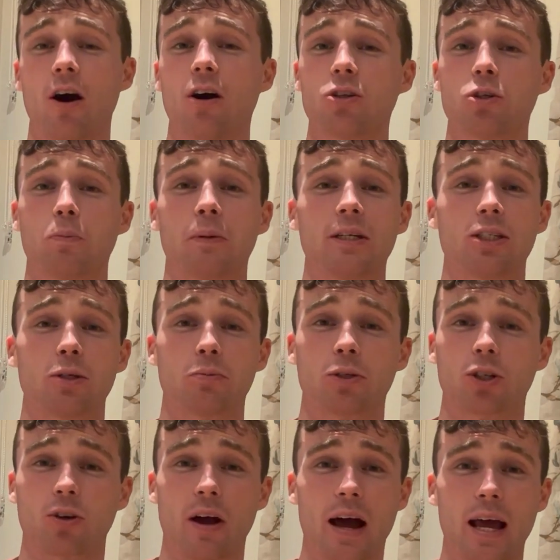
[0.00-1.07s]
Also, please
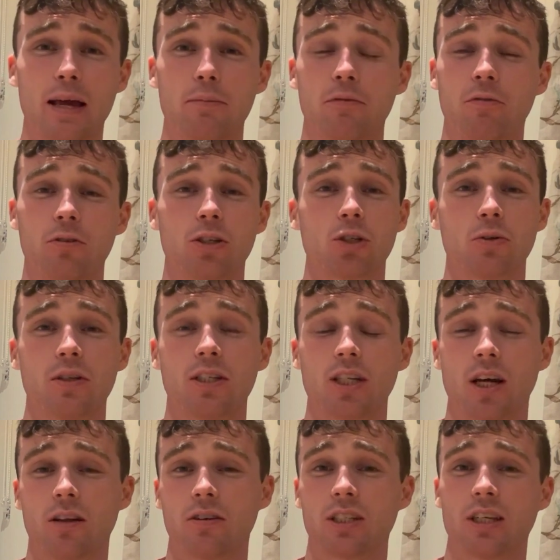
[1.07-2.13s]
subscribe if you're enjoying the
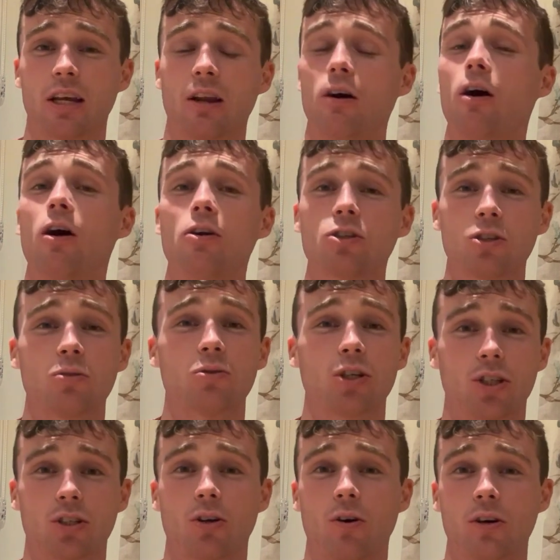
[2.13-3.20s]
channel, because it also
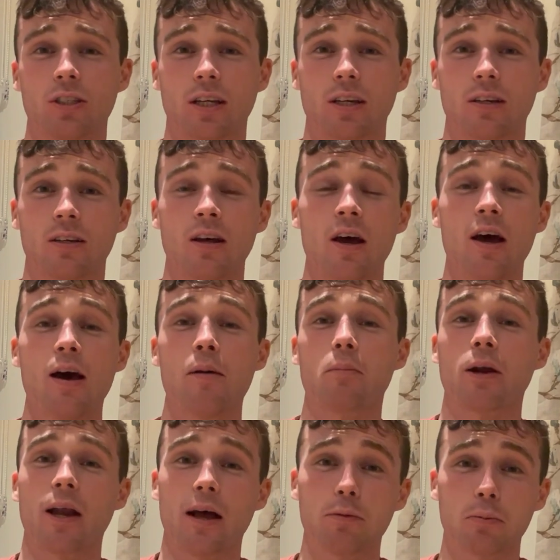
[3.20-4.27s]
doesn't cost anything, but
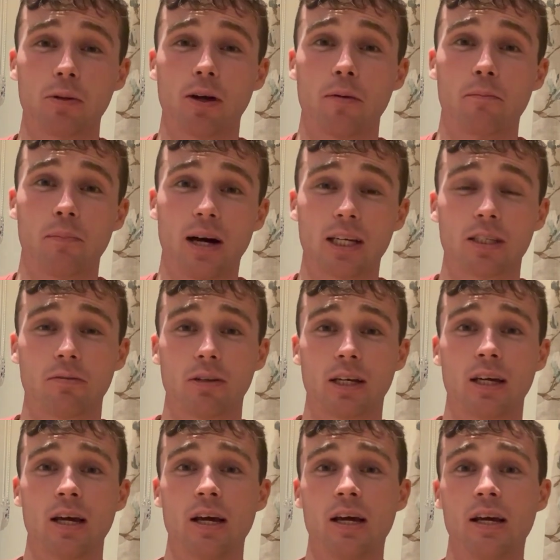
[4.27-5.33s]
it helps me out
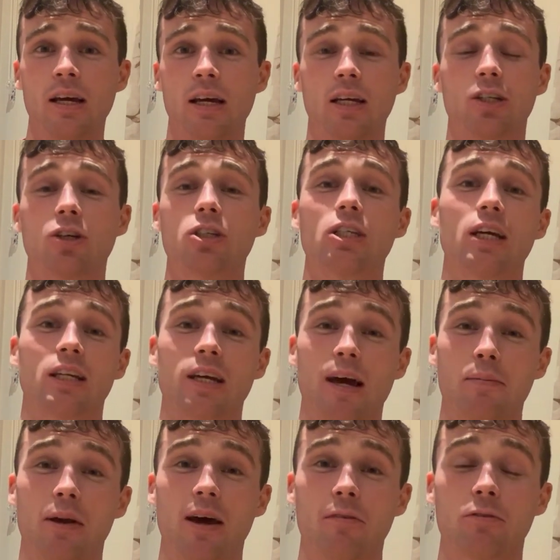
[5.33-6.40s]
massively. It does take
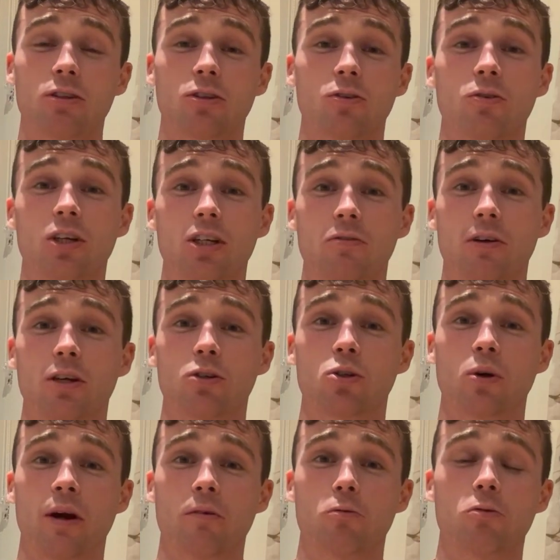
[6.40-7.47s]
time and effort to do these videos,
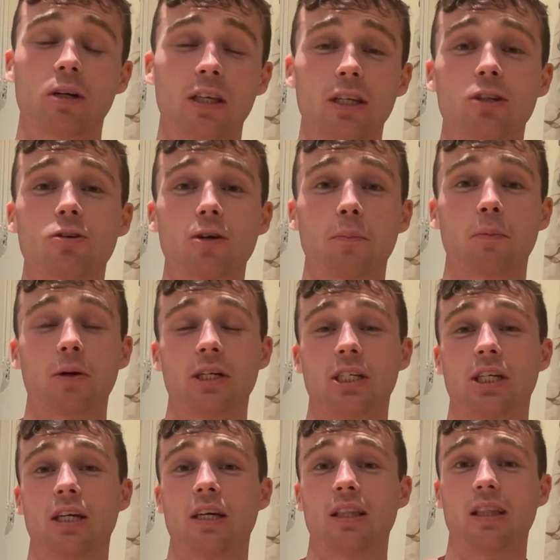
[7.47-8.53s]
so I really do
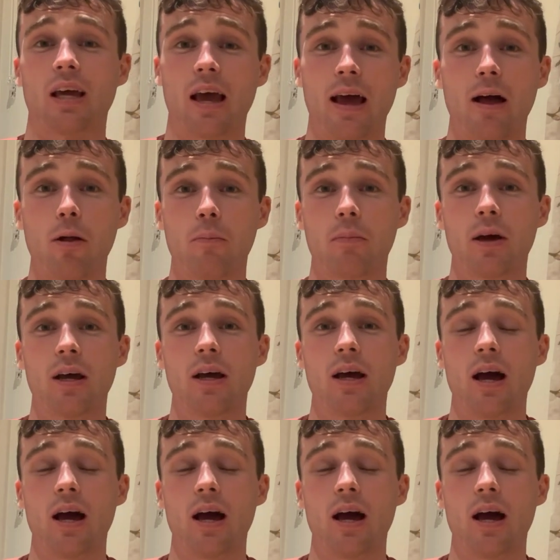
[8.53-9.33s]
appreciate the help.